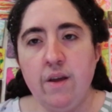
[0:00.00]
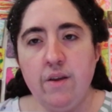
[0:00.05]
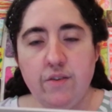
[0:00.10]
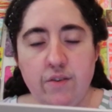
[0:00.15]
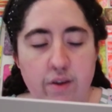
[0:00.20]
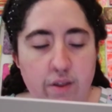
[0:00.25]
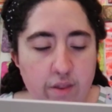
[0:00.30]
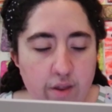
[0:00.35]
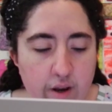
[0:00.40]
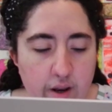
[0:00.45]

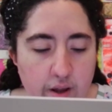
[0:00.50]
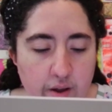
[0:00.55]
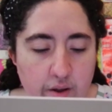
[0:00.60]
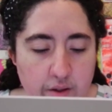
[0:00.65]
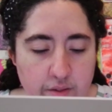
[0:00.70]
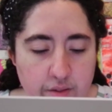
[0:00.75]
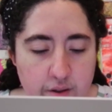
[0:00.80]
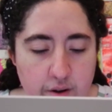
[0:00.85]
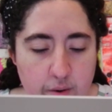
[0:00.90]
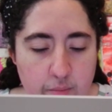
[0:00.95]
She didn't
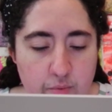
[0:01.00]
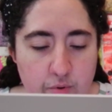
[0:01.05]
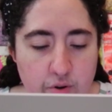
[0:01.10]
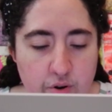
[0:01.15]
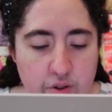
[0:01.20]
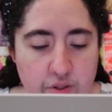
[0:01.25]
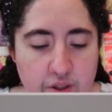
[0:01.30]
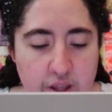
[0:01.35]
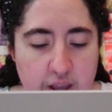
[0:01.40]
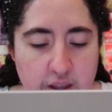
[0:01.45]
consider
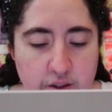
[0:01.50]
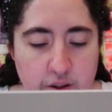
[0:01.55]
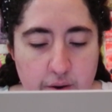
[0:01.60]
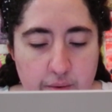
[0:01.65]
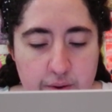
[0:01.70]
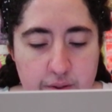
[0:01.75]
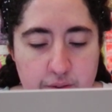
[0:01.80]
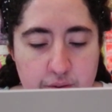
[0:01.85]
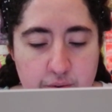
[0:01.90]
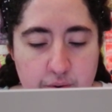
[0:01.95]
Bruno
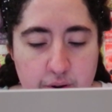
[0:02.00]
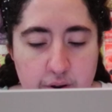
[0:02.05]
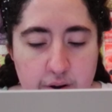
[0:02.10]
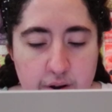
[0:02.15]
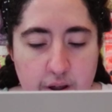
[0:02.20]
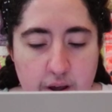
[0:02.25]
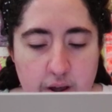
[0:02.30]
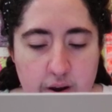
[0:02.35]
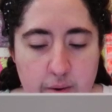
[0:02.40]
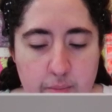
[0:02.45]
dangerous to her
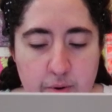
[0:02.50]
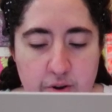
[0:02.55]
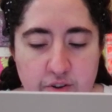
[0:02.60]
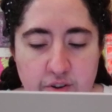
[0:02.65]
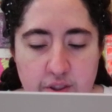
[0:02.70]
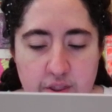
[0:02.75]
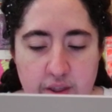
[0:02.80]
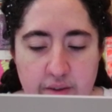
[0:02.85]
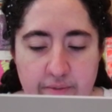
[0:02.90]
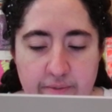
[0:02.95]
daughter, but
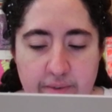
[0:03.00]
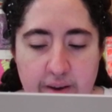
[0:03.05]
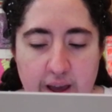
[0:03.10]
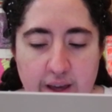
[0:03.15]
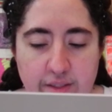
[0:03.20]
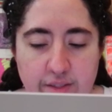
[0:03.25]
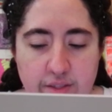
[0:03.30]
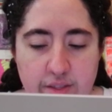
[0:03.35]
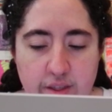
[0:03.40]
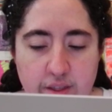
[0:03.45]
she did
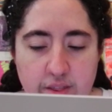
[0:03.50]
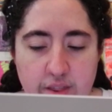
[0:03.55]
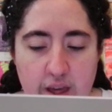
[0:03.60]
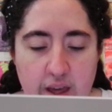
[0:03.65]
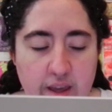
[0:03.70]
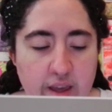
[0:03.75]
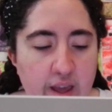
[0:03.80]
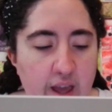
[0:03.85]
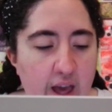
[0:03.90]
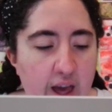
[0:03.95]
fancy that
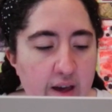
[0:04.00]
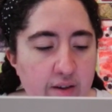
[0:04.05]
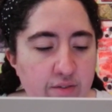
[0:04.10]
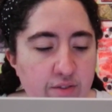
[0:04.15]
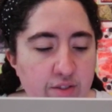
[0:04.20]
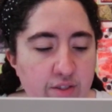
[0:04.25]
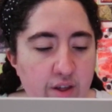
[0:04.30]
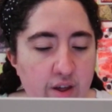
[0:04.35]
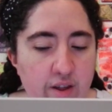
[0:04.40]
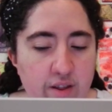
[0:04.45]
he
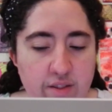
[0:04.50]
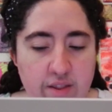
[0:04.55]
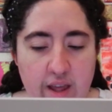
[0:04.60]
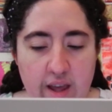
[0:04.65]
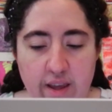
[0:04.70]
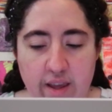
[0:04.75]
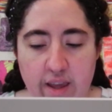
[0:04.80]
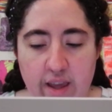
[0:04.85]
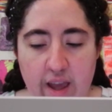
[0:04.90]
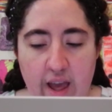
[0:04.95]

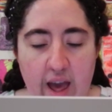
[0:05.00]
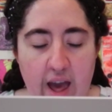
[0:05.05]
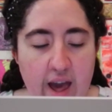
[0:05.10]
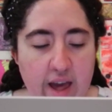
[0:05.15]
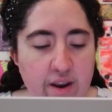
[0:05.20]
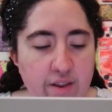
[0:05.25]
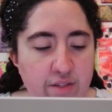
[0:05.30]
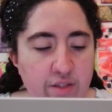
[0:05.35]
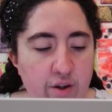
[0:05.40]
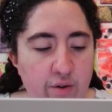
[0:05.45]

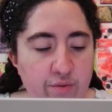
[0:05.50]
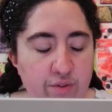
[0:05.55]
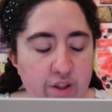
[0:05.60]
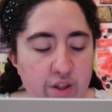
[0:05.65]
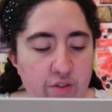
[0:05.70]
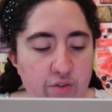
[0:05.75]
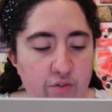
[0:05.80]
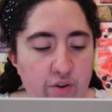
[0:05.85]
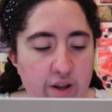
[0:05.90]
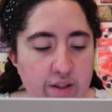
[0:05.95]
had
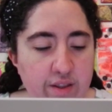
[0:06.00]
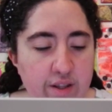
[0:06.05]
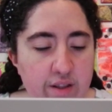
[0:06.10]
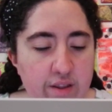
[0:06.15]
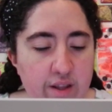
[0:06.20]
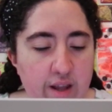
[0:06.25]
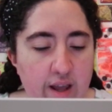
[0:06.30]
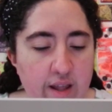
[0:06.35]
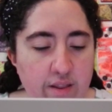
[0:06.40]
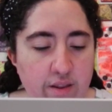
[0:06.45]
self-destructive
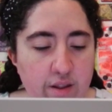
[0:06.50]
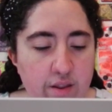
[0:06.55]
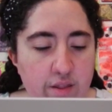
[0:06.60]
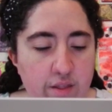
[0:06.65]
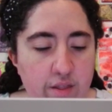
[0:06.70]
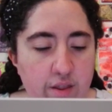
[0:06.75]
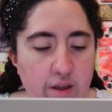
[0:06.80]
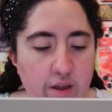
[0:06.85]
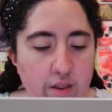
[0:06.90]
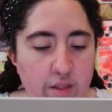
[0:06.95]

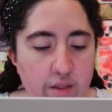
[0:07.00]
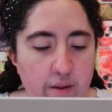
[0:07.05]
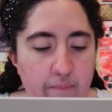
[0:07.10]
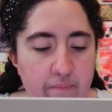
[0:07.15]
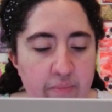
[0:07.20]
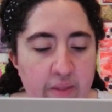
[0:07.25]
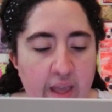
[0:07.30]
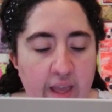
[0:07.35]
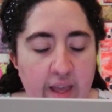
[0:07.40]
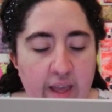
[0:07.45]
tendencies.
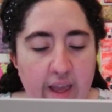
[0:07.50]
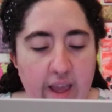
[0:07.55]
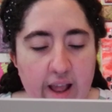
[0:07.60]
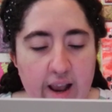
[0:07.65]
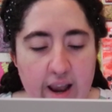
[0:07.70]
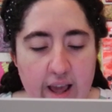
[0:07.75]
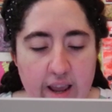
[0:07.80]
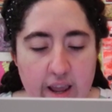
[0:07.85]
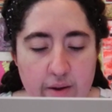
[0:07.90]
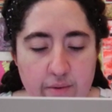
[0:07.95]
And
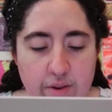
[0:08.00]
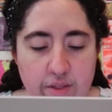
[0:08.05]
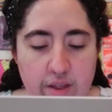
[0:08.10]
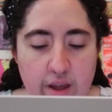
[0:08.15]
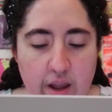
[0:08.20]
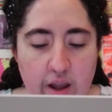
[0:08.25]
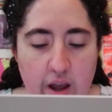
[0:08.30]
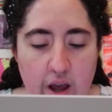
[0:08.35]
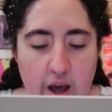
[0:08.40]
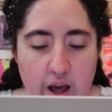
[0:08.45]
like every
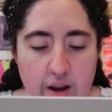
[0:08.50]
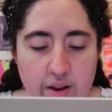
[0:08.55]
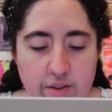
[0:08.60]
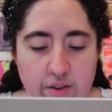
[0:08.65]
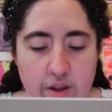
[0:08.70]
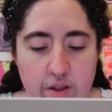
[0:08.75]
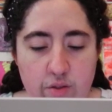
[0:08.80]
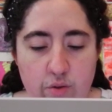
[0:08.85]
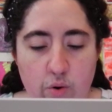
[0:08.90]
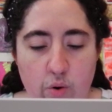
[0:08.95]

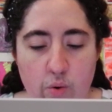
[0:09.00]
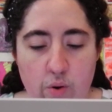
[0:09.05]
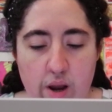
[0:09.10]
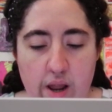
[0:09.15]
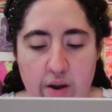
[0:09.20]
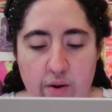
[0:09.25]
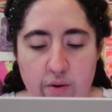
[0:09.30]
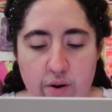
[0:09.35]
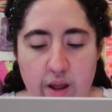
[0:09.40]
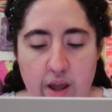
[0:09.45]
psychologist,
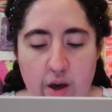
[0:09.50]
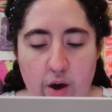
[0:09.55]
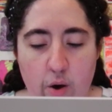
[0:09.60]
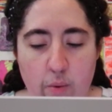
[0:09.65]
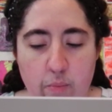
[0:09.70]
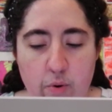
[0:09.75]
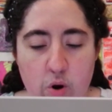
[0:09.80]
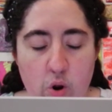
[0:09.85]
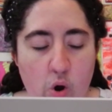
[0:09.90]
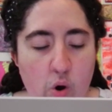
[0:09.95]
Unla couldn't
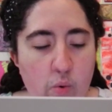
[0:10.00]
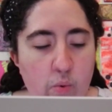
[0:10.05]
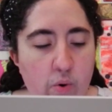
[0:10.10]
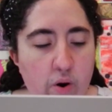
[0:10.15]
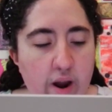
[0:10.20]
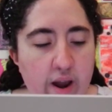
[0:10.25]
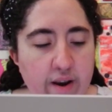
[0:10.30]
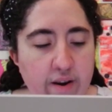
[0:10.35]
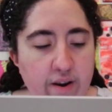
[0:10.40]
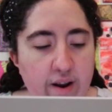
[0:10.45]
help but
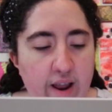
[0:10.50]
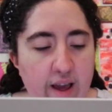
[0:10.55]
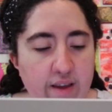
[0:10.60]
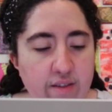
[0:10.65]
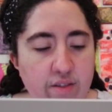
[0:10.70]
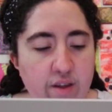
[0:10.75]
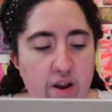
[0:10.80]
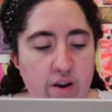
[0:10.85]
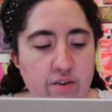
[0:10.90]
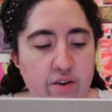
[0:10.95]

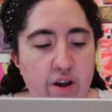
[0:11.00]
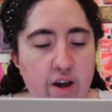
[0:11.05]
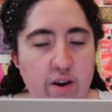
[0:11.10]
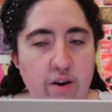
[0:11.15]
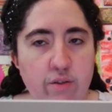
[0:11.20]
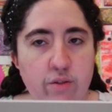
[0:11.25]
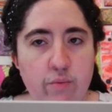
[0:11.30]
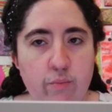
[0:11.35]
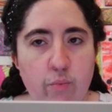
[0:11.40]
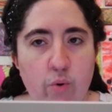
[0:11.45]
overanalyze her
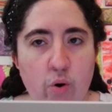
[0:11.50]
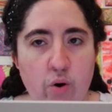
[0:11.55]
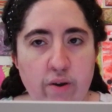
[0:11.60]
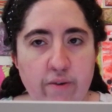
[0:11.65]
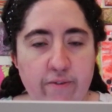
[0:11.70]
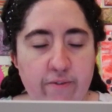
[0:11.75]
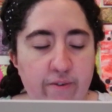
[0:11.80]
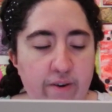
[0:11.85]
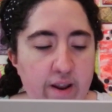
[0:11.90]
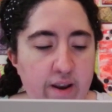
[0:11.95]
daughter's
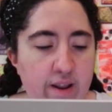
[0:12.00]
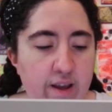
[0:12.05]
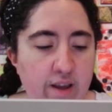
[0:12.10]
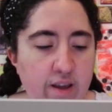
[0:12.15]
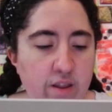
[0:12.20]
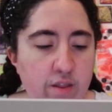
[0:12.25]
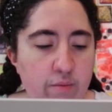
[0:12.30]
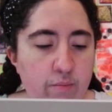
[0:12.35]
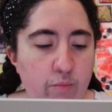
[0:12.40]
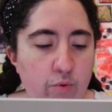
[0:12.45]
boyfriend and
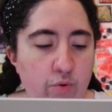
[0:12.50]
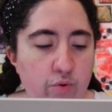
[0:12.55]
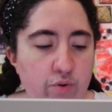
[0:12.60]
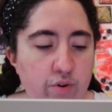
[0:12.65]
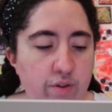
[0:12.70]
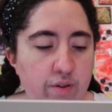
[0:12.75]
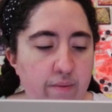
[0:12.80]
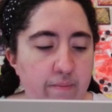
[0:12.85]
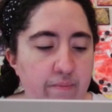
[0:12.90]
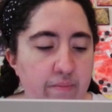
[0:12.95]
his moods.